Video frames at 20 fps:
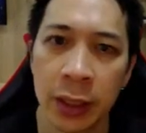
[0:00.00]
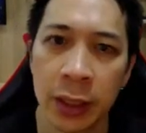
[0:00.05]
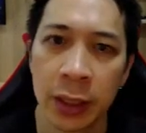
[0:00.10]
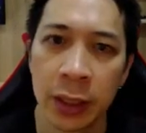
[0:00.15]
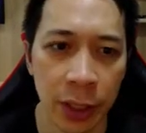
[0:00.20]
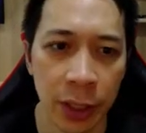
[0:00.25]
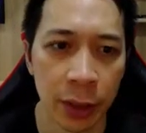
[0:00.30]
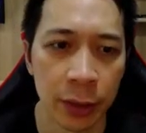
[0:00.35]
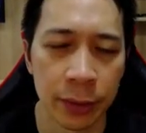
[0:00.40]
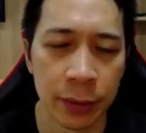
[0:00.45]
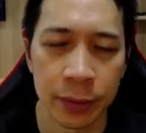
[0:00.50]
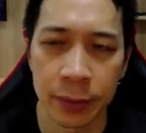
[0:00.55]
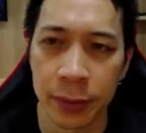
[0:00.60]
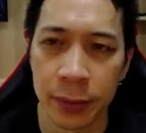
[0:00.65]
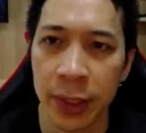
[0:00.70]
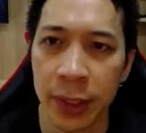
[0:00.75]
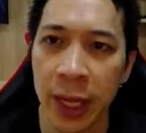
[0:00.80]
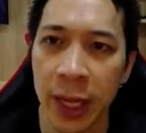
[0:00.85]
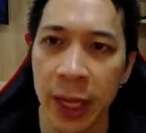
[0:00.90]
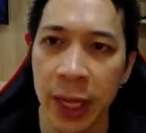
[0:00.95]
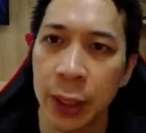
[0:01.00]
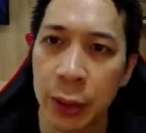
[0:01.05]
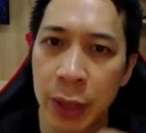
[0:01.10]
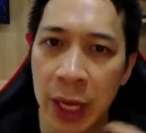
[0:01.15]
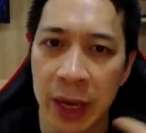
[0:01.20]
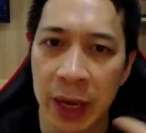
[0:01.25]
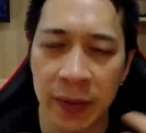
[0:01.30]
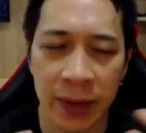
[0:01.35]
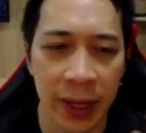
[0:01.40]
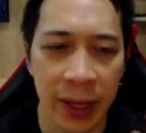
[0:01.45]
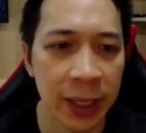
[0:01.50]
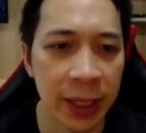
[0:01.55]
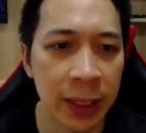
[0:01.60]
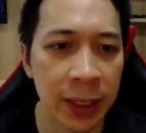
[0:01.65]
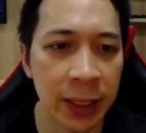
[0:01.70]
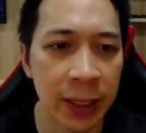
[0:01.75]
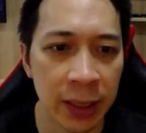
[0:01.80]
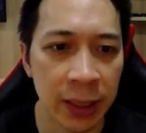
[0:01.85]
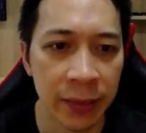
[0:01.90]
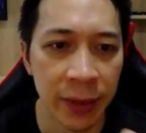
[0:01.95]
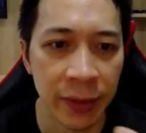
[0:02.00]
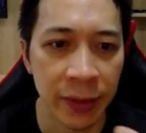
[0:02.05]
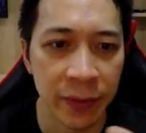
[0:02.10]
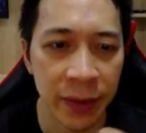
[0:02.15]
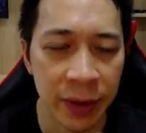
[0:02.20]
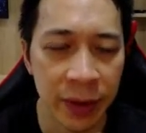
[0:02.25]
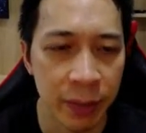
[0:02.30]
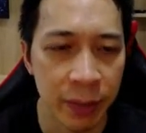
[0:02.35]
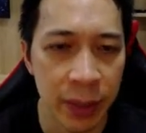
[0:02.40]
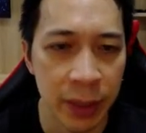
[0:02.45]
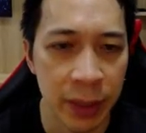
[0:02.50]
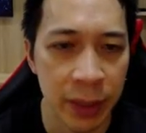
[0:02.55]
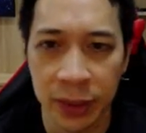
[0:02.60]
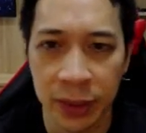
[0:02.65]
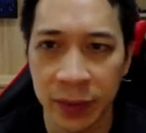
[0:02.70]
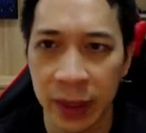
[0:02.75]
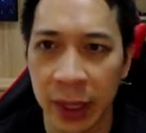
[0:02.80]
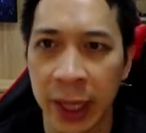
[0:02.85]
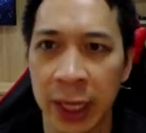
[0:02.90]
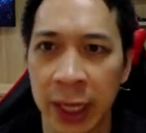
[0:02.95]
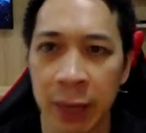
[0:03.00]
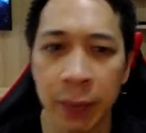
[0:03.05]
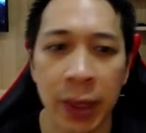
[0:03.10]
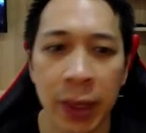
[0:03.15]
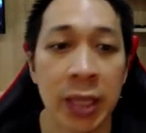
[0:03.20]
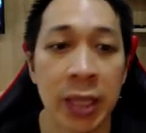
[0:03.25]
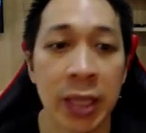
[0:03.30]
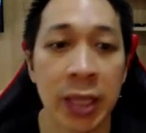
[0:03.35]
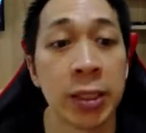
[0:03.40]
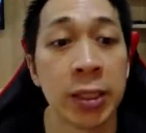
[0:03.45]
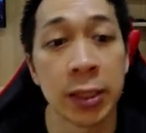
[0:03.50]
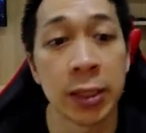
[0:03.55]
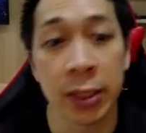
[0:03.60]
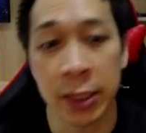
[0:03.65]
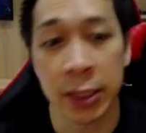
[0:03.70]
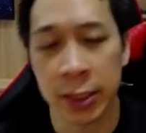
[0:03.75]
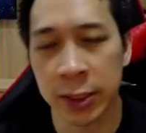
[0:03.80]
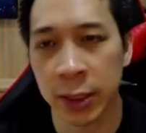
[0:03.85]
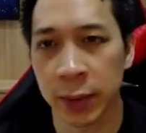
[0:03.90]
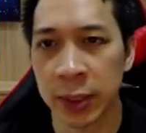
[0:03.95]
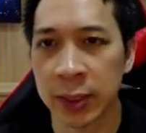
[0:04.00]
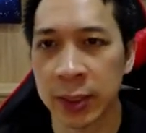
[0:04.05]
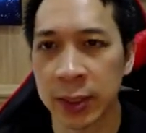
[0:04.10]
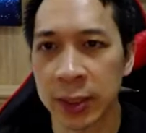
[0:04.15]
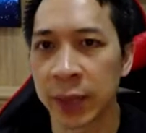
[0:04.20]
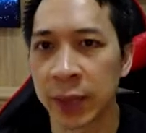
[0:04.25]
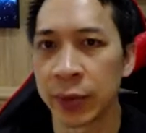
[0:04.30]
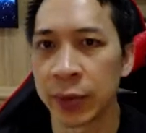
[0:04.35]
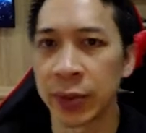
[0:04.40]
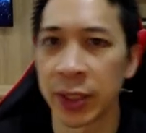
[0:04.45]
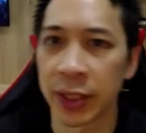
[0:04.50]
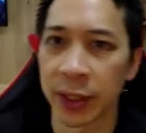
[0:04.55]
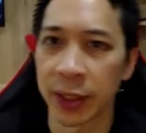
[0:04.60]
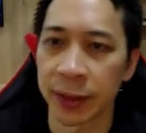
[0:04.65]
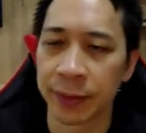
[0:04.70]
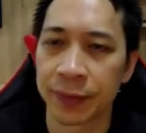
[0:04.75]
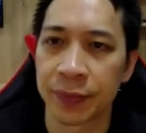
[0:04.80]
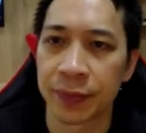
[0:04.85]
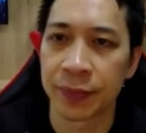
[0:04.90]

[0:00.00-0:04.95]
So now that you have an idea of the fundamentals of a landing page, let's look at some examples here,